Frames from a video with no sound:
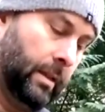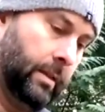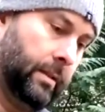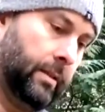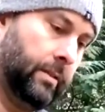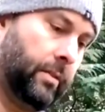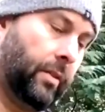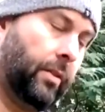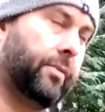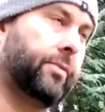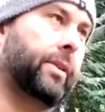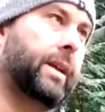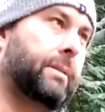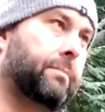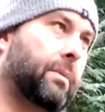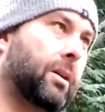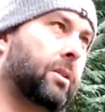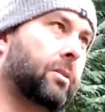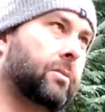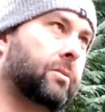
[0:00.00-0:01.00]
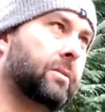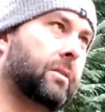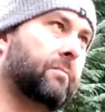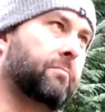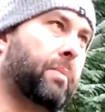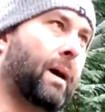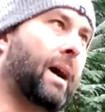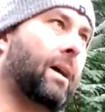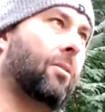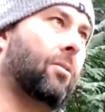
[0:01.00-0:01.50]
There's 3 modes of
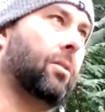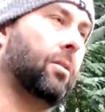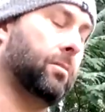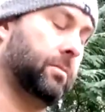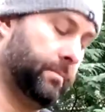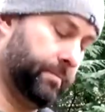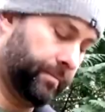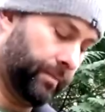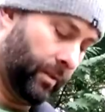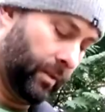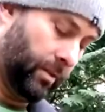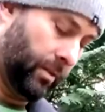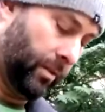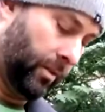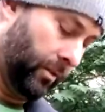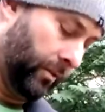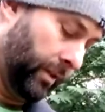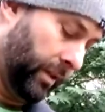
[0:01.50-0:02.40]
power on